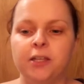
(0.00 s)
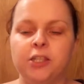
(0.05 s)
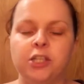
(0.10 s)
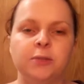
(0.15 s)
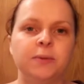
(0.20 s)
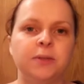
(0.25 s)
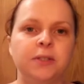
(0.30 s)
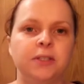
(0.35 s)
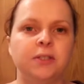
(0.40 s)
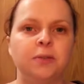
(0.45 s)

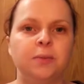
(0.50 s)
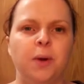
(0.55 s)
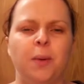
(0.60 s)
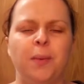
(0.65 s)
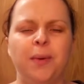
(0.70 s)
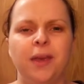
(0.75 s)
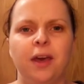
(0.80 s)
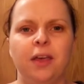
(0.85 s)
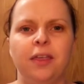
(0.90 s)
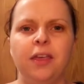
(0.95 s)
just because as
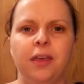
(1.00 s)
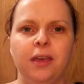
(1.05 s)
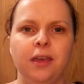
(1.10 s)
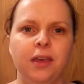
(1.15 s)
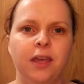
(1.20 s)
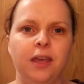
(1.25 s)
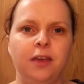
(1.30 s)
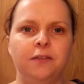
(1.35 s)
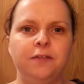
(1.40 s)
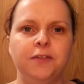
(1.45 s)
well, I think
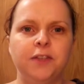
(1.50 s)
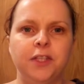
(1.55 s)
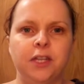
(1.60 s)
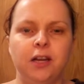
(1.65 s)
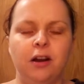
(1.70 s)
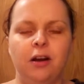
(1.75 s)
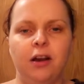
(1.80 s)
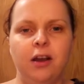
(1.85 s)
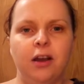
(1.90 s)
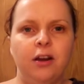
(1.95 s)
it
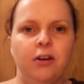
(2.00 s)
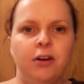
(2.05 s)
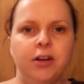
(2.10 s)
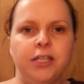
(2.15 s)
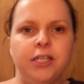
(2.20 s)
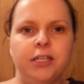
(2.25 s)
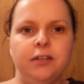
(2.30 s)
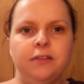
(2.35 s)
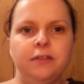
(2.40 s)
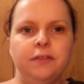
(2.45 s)
gives like an
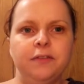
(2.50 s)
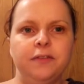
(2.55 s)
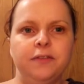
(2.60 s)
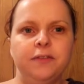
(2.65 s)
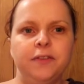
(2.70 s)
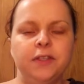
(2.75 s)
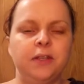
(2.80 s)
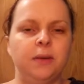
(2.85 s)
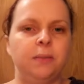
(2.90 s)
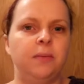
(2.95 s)
idea of
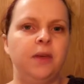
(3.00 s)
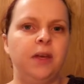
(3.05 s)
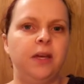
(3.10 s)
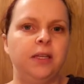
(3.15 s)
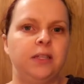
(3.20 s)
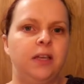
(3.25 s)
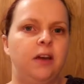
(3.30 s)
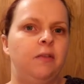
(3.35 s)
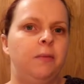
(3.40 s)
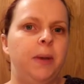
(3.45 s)
some
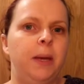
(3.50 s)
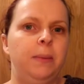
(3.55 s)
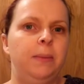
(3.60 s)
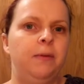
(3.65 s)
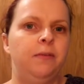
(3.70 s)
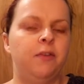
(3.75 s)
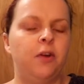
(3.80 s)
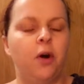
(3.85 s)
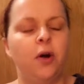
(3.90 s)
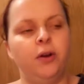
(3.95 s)
things that other
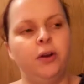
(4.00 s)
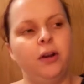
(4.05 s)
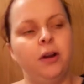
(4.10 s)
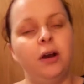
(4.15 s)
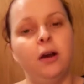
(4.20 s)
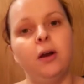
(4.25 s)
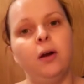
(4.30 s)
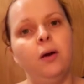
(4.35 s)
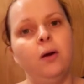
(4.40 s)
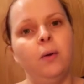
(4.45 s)
people have got, and you're
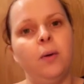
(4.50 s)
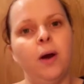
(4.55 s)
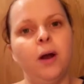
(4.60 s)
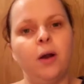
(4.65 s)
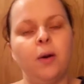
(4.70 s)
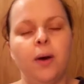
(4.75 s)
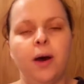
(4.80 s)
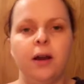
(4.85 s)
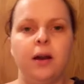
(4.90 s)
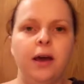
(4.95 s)
like, oh,
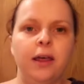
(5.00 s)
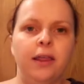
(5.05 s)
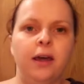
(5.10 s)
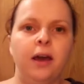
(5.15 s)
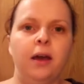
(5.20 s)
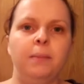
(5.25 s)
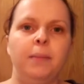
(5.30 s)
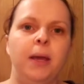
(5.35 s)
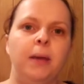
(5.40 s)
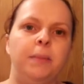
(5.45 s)
I quite like
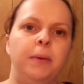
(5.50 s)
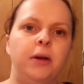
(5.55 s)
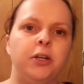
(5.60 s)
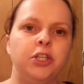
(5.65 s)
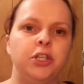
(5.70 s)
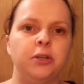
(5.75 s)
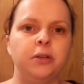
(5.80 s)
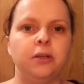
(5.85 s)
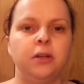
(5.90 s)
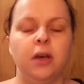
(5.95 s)
that, maybe I
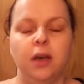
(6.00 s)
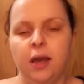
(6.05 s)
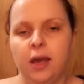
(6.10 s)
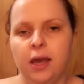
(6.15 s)
should